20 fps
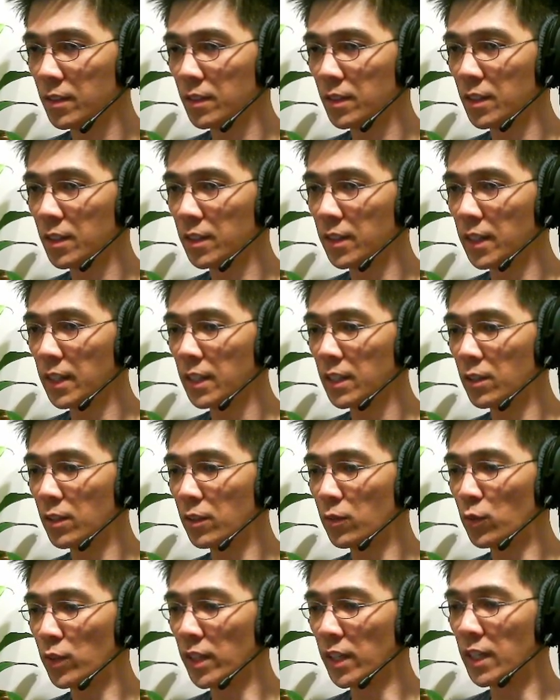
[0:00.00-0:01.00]
right,
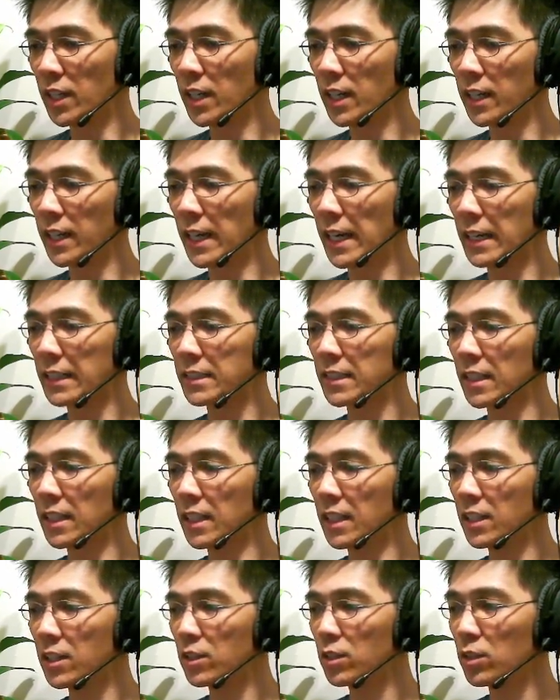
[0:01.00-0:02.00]
we got
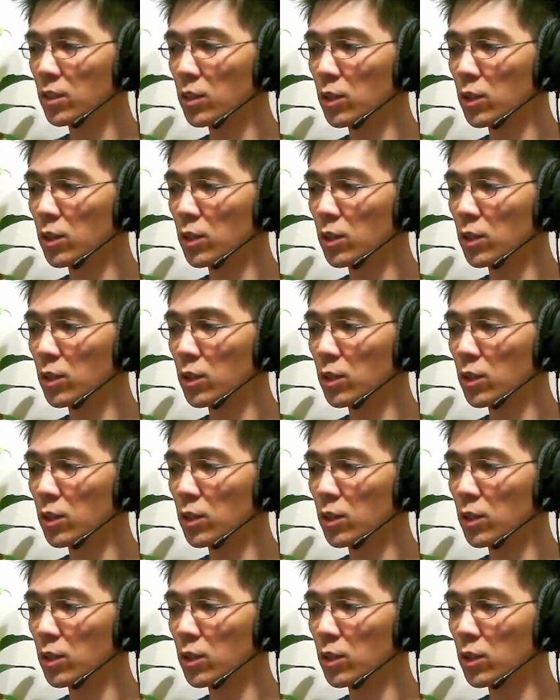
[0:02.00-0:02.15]
Axelito